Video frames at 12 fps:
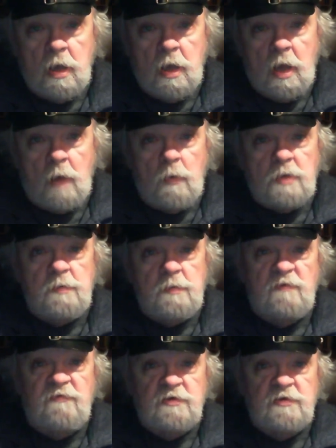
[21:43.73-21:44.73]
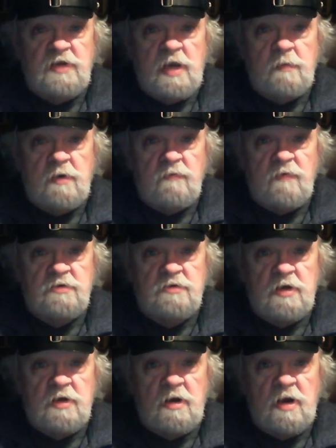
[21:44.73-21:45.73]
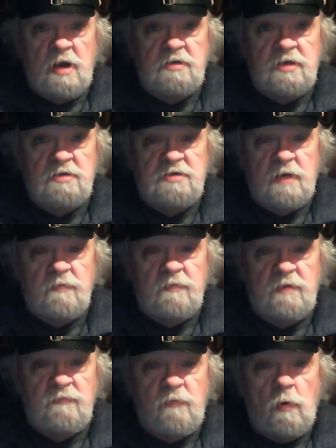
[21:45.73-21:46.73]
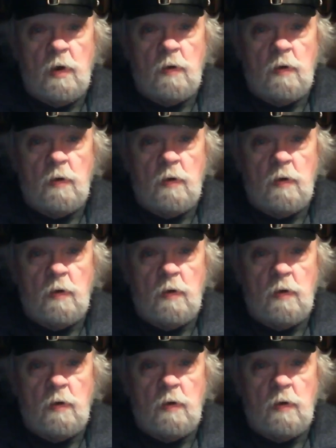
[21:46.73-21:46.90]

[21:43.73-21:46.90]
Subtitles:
I went to my first game convention in 1974.